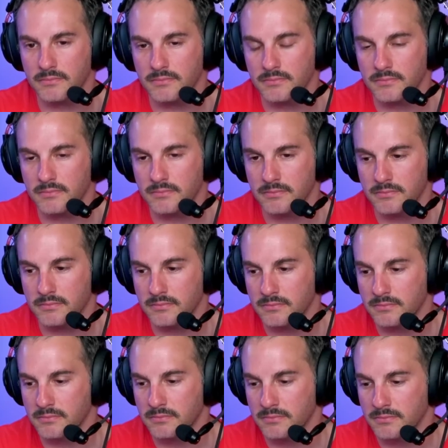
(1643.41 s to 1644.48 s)

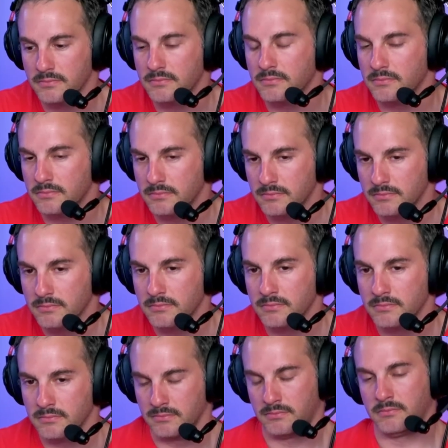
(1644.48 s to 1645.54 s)

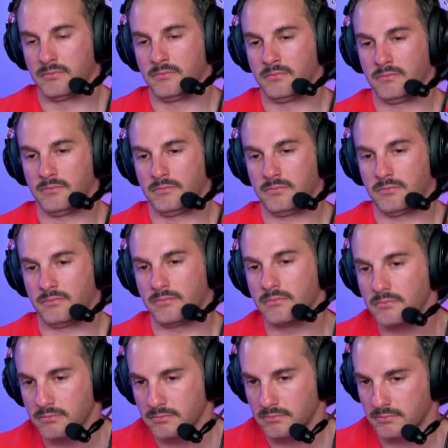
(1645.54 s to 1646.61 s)

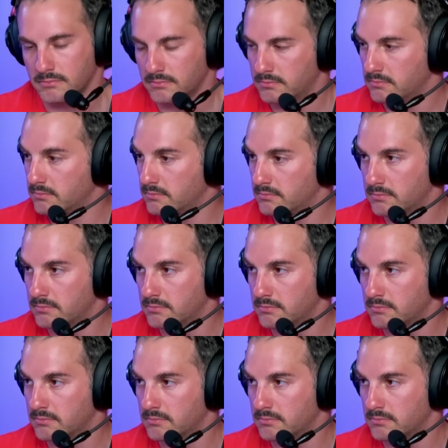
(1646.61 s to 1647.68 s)

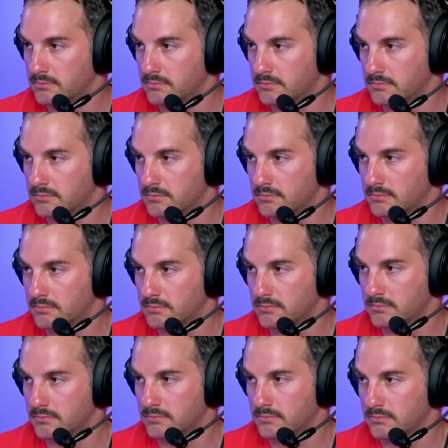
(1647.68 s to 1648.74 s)

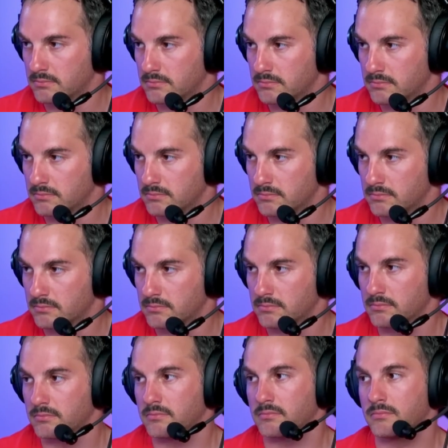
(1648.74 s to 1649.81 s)

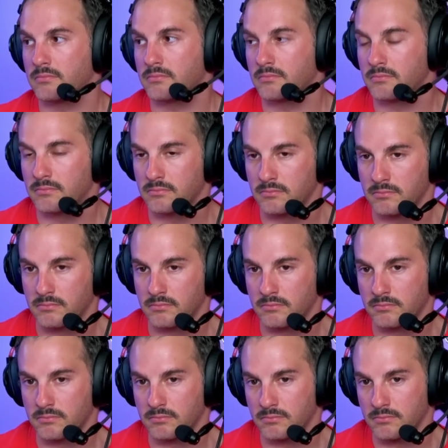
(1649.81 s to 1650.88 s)

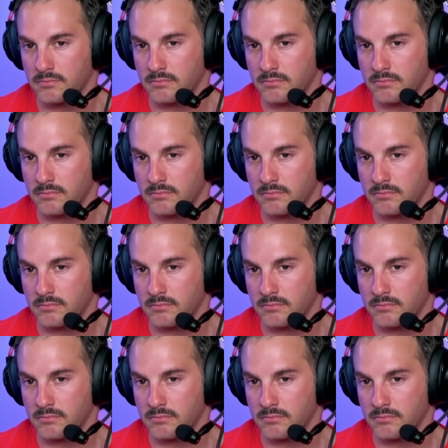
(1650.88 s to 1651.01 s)
No words are spoken by the person on screen.